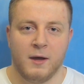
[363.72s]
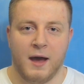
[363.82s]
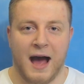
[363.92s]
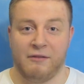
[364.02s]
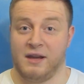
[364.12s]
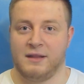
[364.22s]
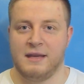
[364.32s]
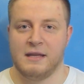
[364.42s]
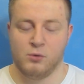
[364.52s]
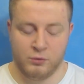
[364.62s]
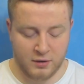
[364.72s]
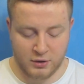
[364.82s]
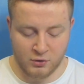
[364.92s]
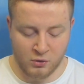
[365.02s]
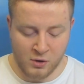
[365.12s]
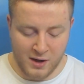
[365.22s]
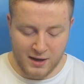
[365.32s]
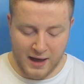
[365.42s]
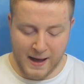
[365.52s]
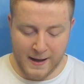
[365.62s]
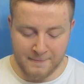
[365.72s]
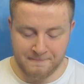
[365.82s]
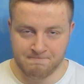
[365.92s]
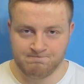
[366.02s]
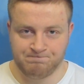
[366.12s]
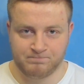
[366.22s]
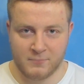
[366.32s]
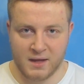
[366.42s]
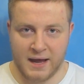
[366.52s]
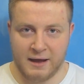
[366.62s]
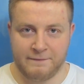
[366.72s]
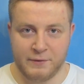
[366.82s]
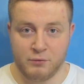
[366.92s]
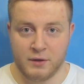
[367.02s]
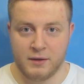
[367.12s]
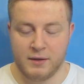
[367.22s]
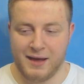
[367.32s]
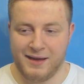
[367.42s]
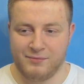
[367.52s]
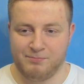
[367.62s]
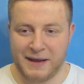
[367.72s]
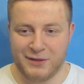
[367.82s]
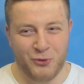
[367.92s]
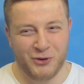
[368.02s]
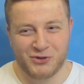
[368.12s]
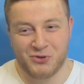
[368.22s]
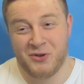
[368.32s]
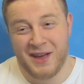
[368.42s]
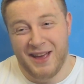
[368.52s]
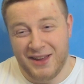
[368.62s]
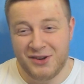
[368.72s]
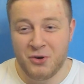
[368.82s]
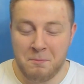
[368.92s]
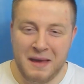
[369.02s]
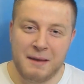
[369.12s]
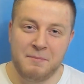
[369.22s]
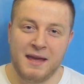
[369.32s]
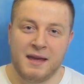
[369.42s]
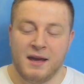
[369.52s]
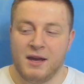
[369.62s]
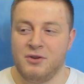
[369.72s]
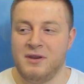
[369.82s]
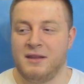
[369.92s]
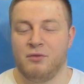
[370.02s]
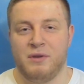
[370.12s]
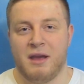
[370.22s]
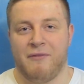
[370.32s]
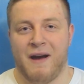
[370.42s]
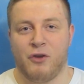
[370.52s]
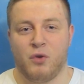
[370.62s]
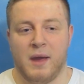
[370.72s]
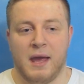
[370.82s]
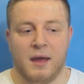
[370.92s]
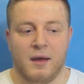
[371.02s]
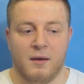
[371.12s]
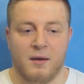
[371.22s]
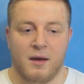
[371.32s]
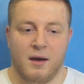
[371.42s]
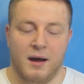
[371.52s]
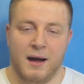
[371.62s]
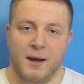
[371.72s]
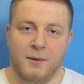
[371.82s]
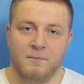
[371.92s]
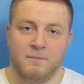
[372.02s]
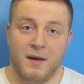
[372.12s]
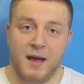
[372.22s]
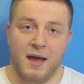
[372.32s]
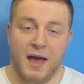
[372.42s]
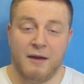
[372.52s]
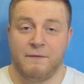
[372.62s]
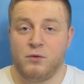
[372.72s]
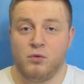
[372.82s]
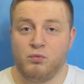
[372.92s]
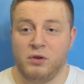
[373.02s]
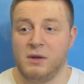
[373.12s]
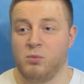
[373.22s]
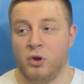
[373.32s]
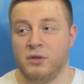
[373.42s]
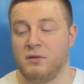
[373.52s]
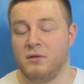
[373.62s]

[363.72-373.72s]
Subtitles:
having a deload, you know, and I feel that by doing so, you know, maybe you need to reevaluate if you really want